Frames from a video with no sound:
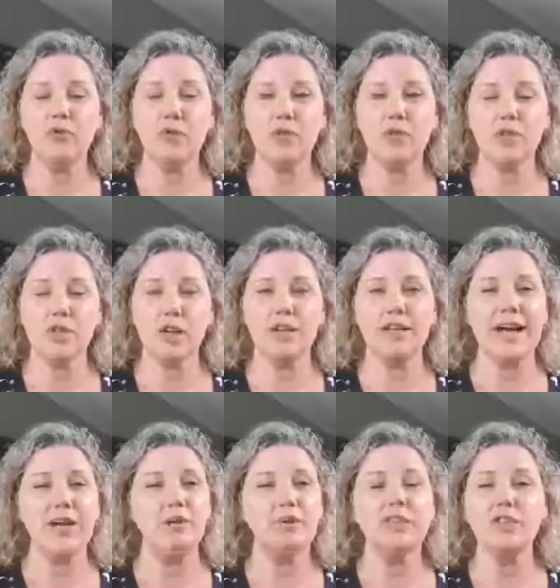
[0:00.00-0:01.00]
foods are
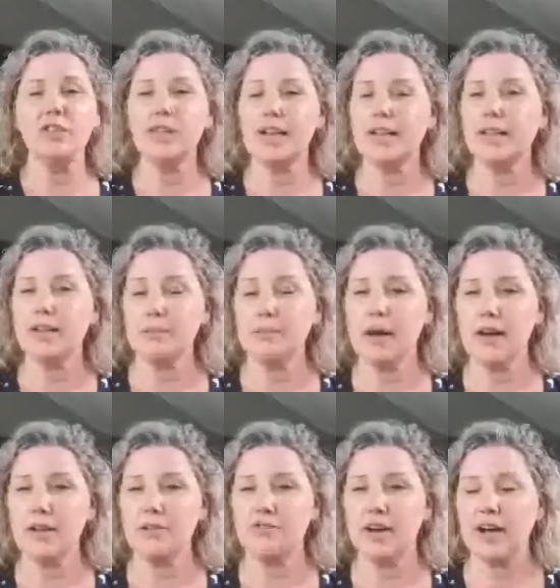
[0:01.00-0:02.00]
not only genetically
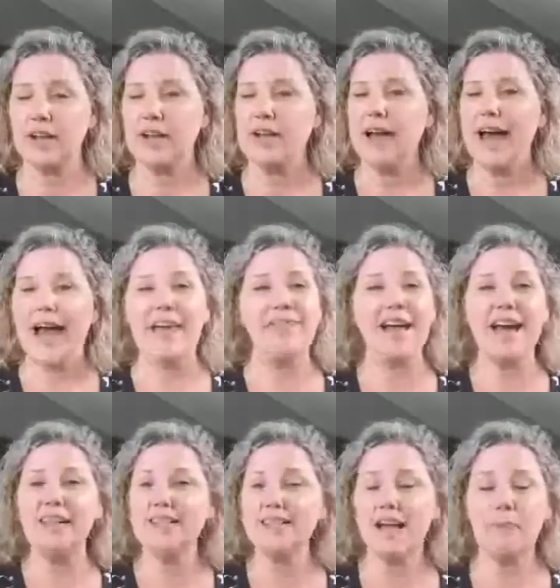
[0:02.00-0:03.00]
modified, and
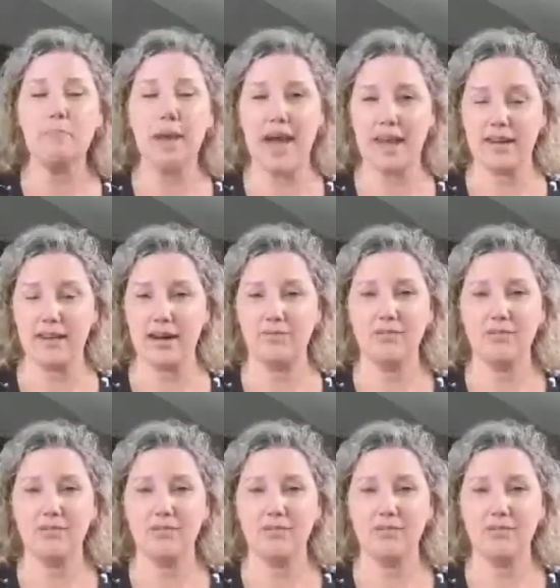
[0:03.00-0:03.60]
that's not bad enough.